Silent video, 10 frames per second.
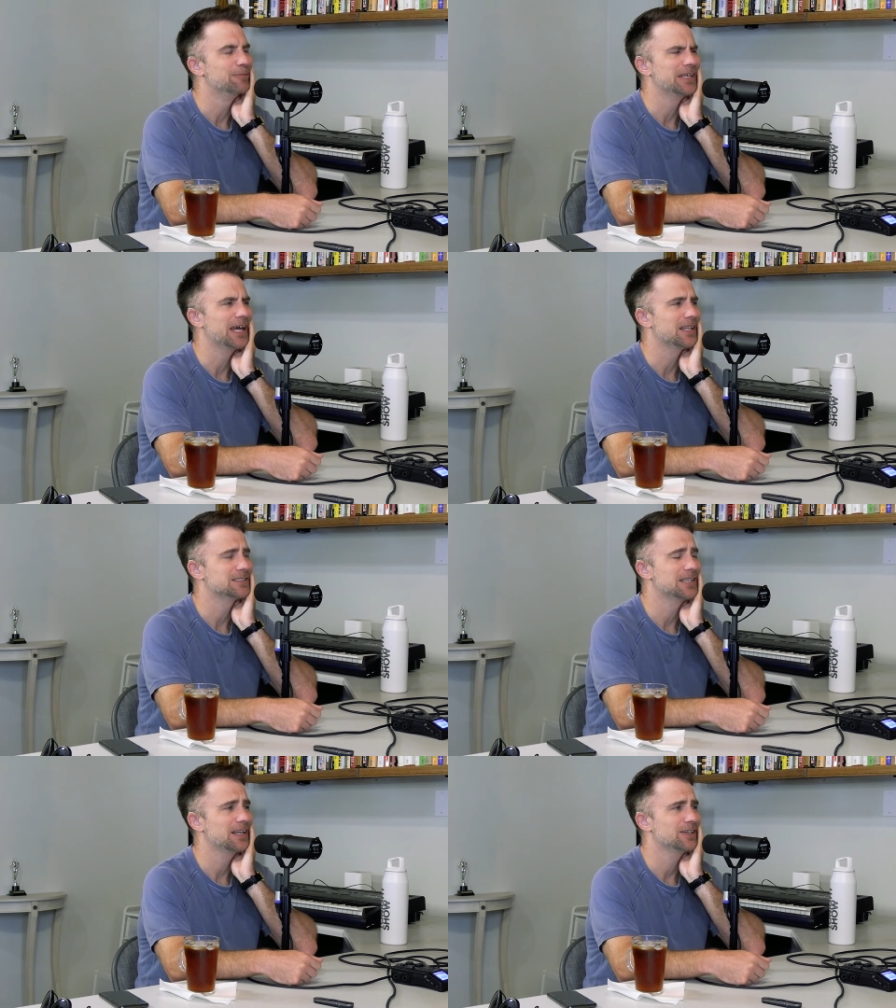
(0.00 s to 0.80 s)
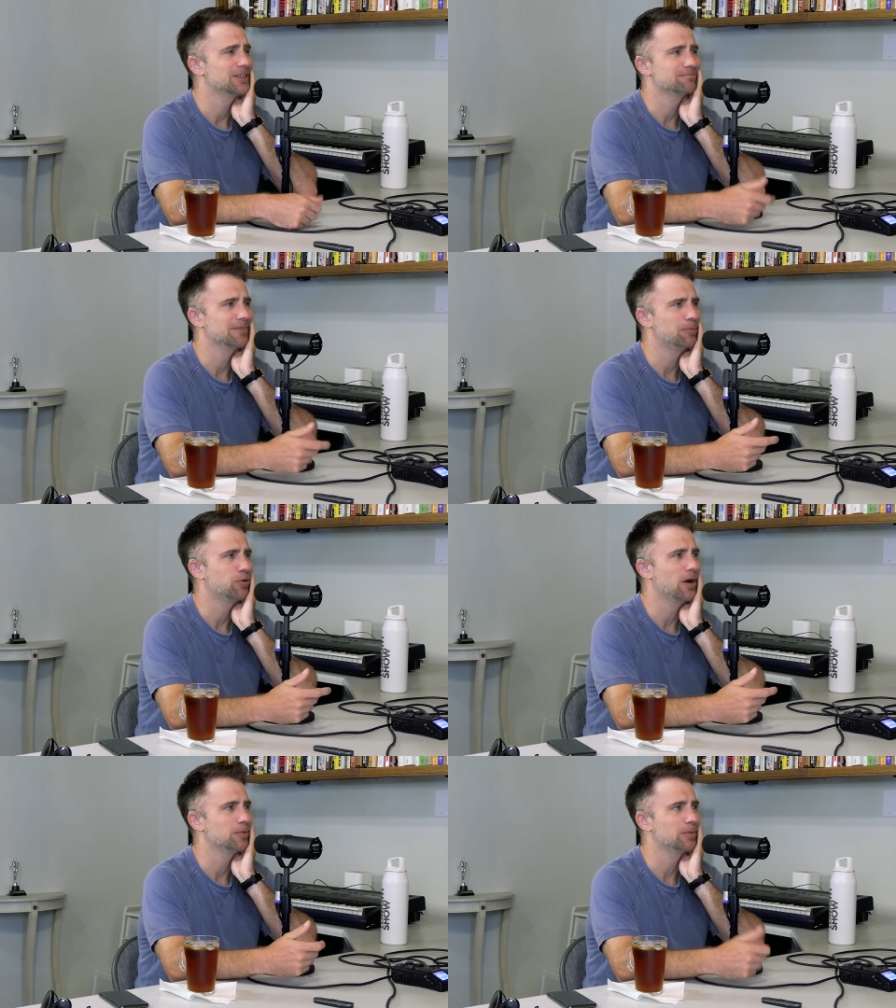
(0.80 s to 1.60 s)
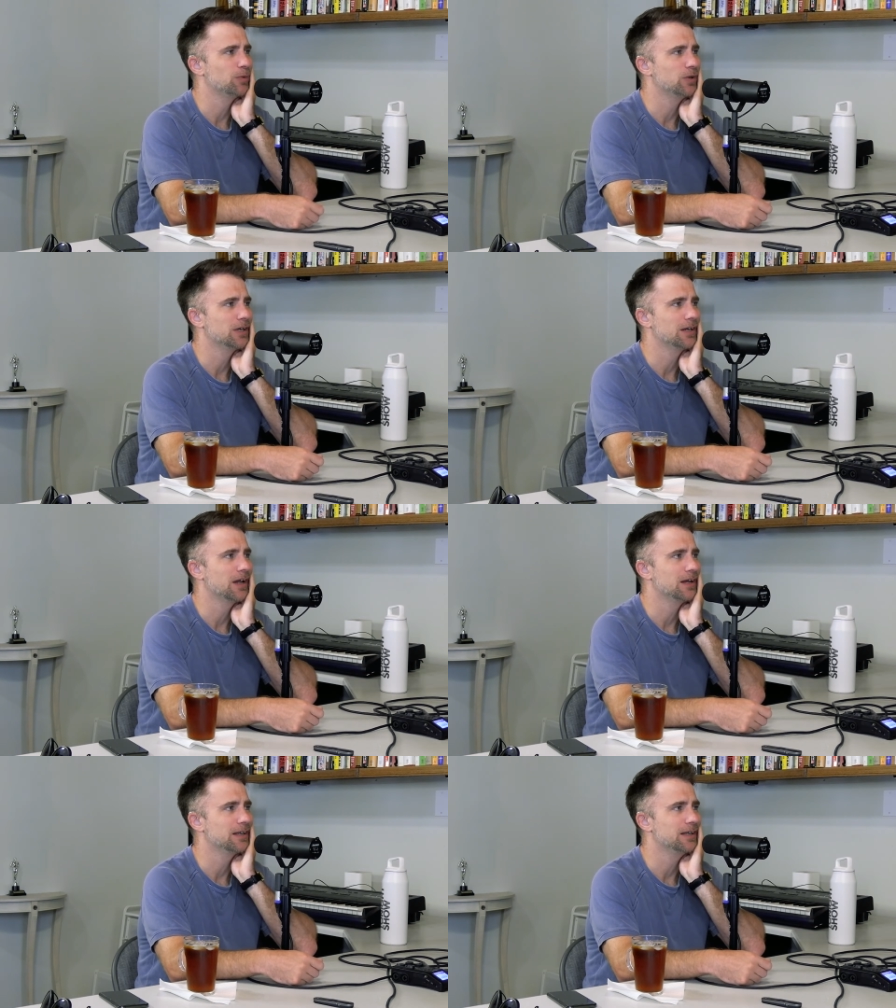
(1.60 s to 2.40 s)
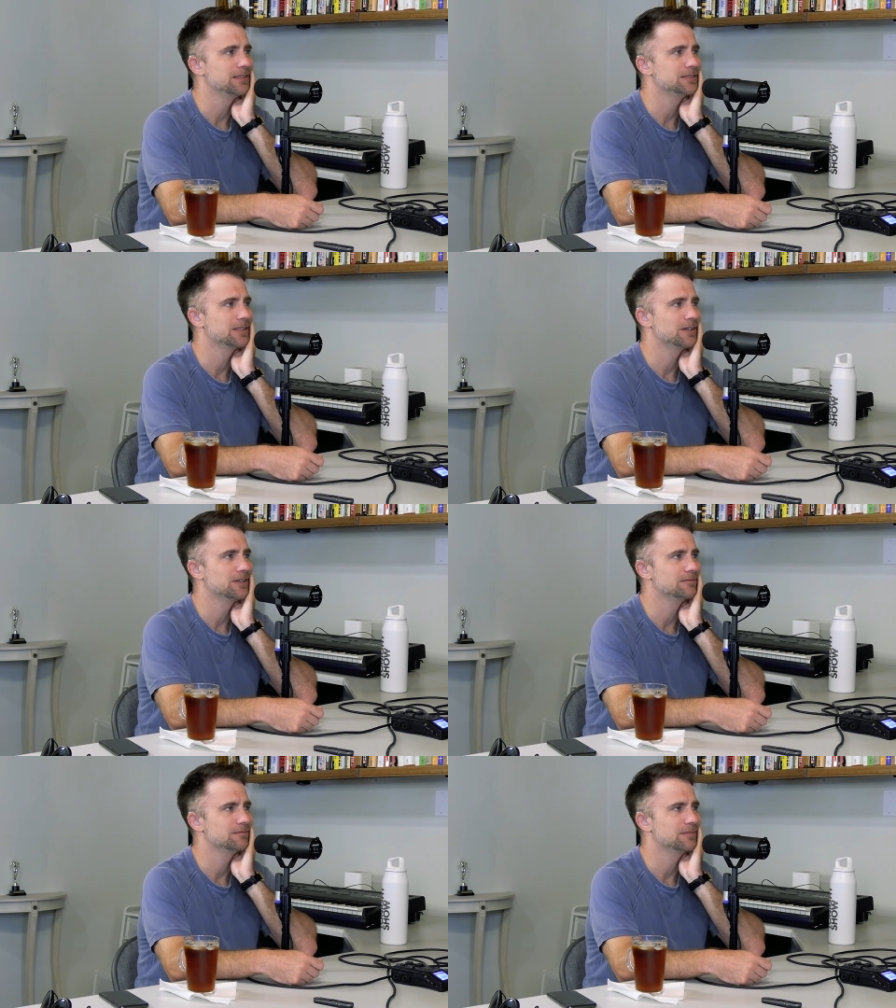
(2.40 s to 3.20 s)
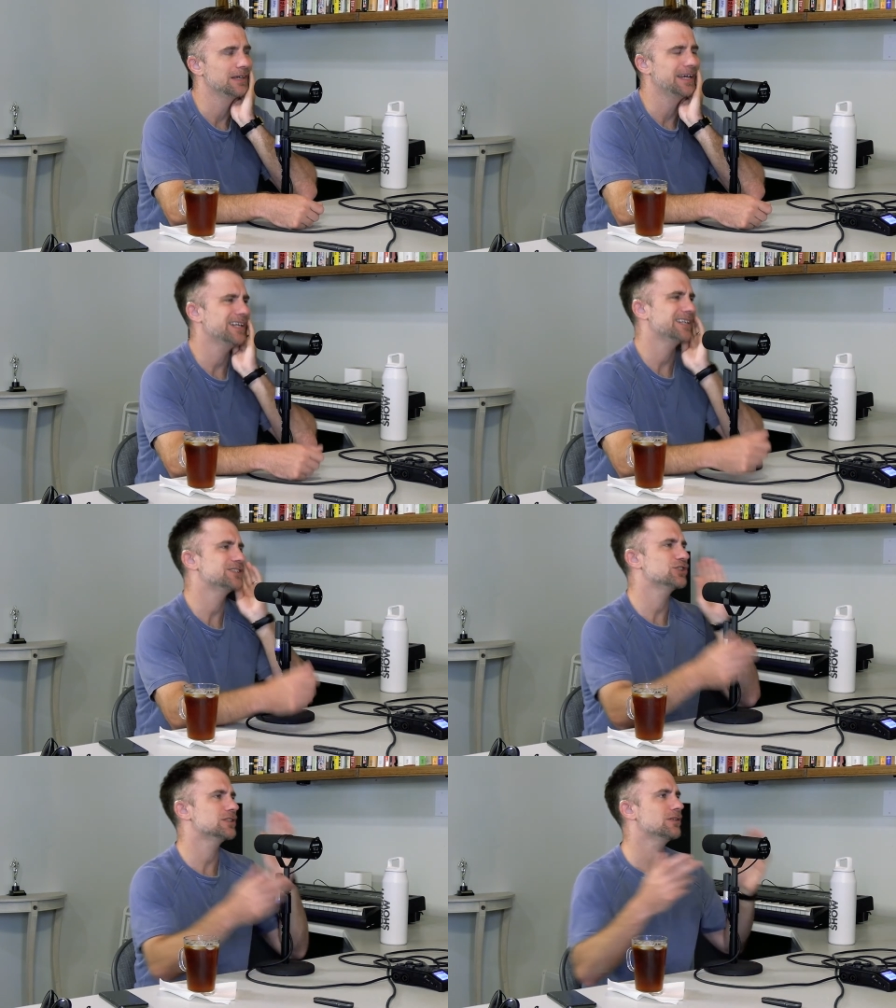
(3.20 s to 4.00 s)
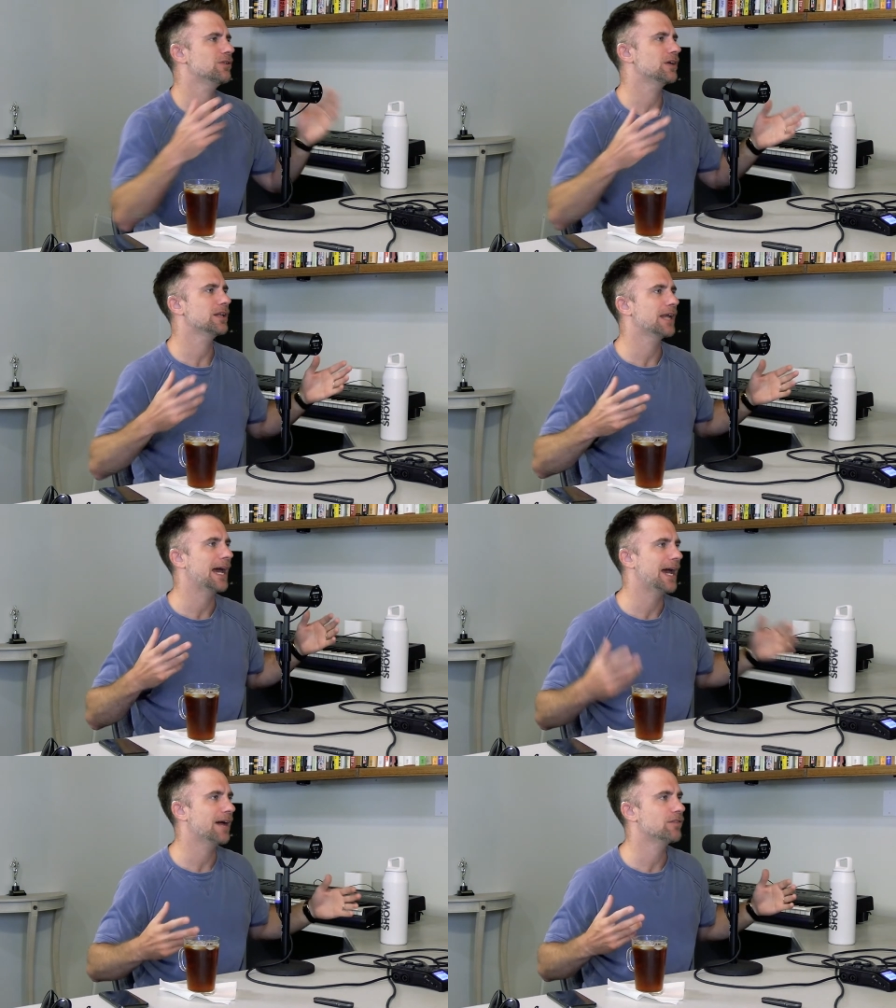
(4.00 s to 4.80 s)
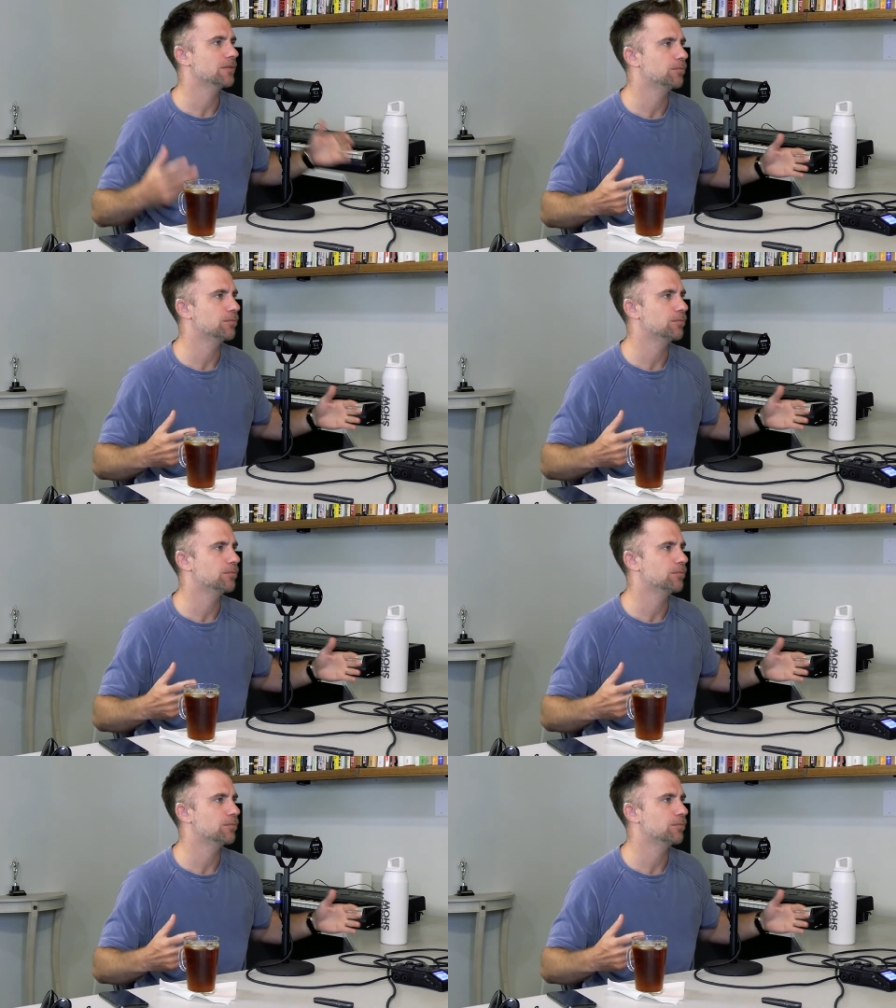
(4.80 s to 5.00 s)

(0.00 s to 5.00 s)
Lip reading: But yeah, the Cellar, I probably wouldn't have gotten in. So, and it's just so good to have the